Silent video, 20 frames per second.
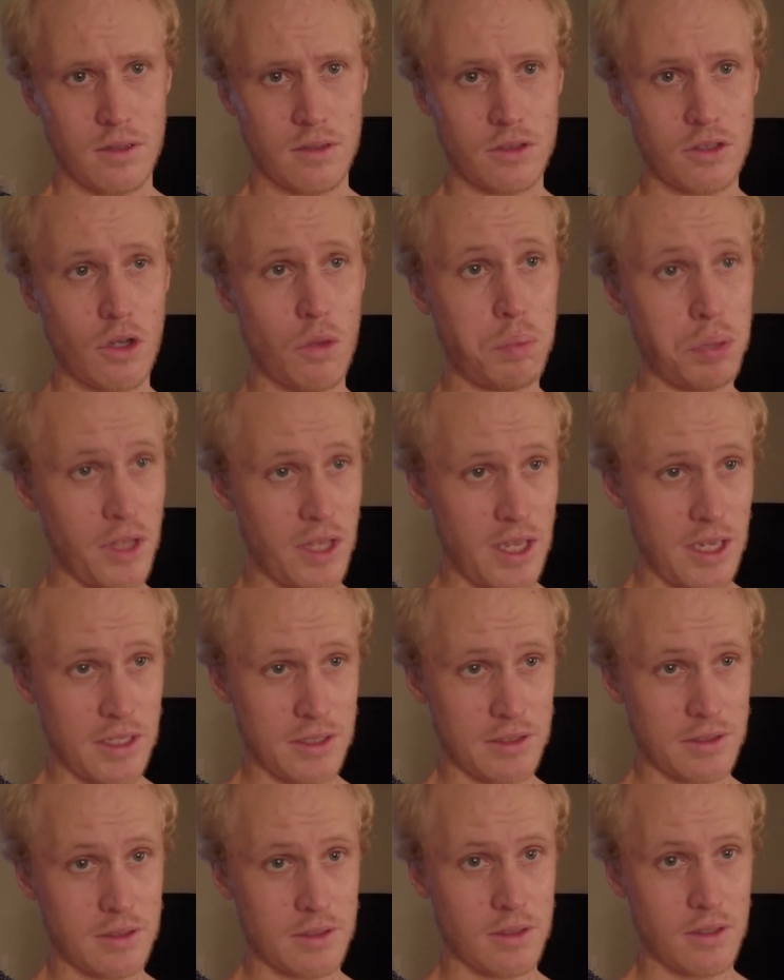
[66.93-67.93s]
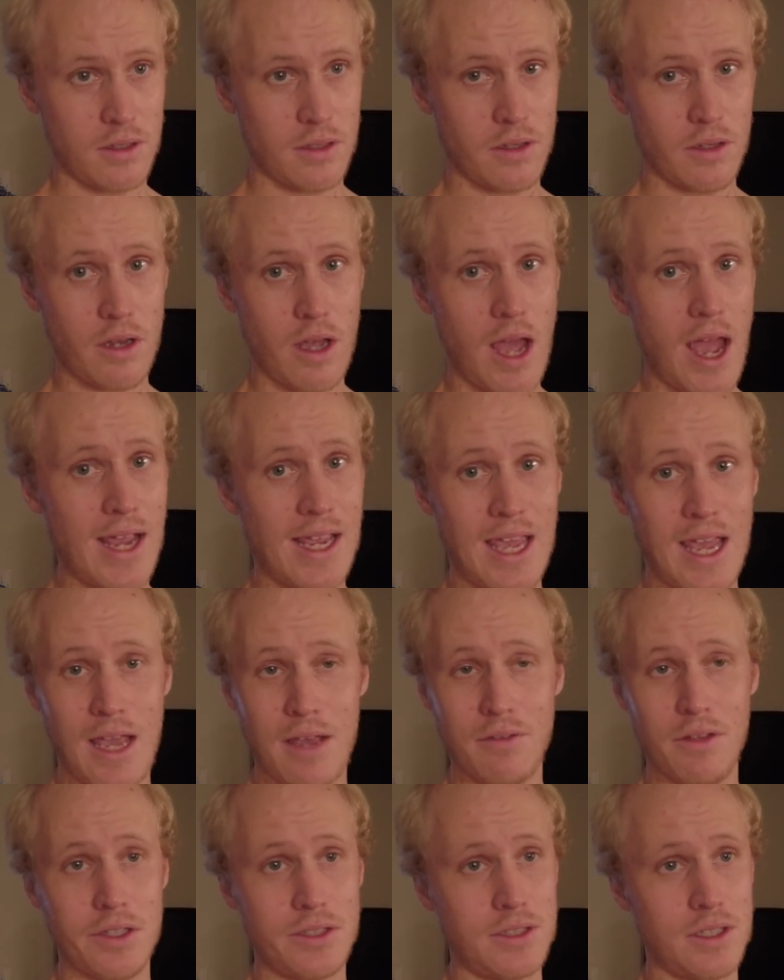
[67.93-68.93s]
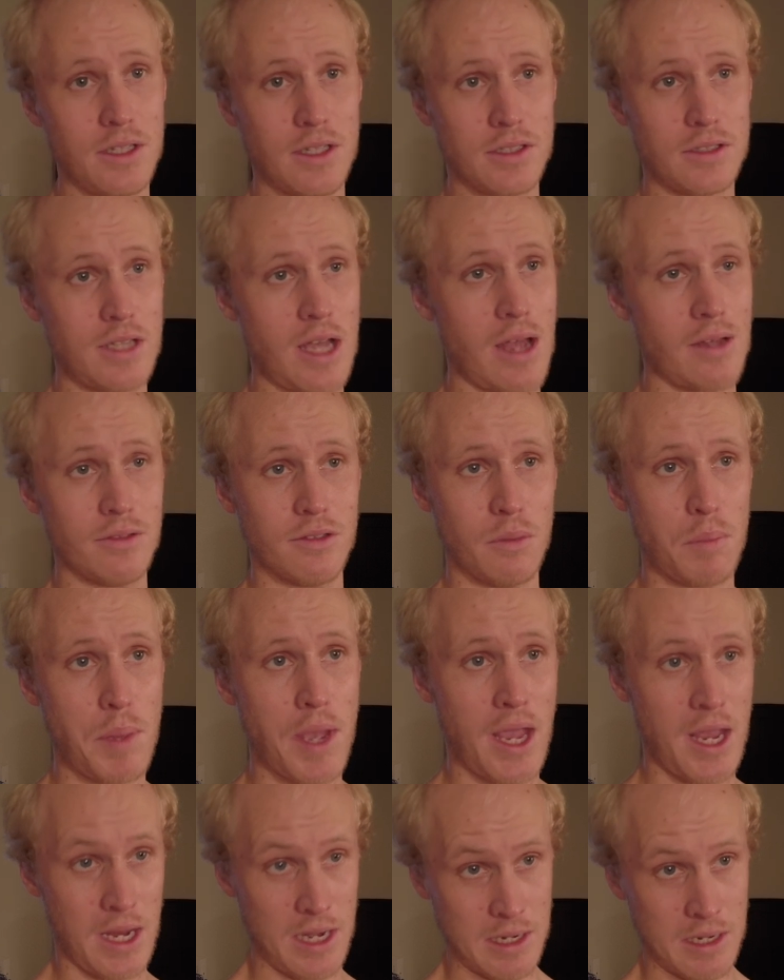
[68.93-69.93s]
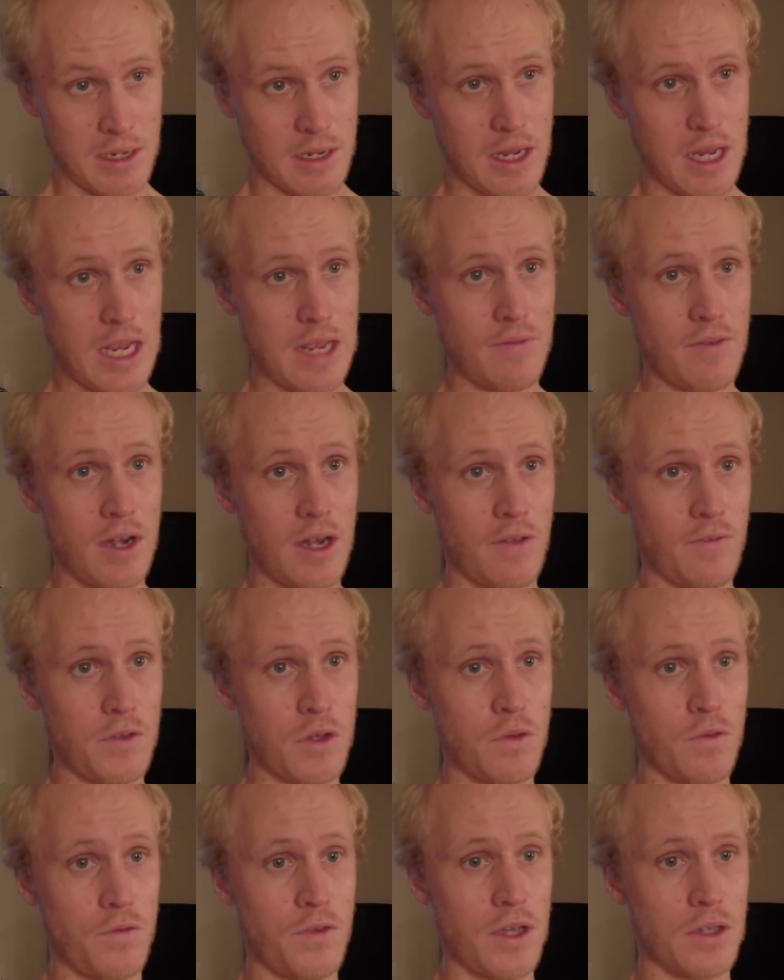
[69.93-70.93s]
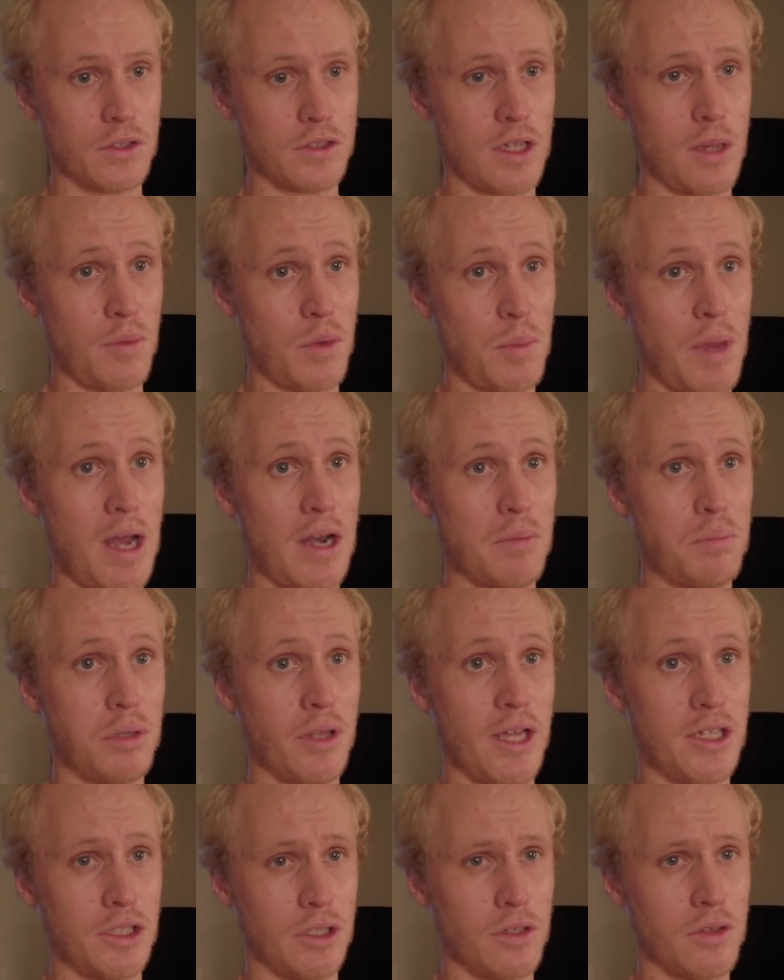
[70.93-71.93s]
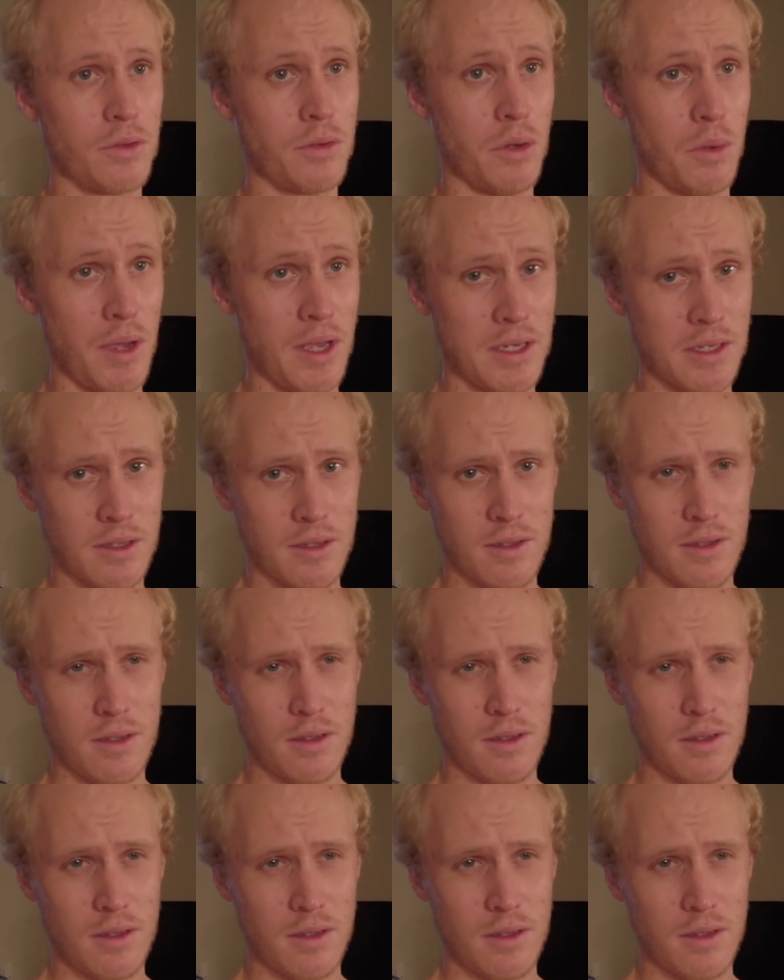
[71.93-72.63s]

So please, I can't listen to the sounds of pain, even if you feel some amount of pleasure through it.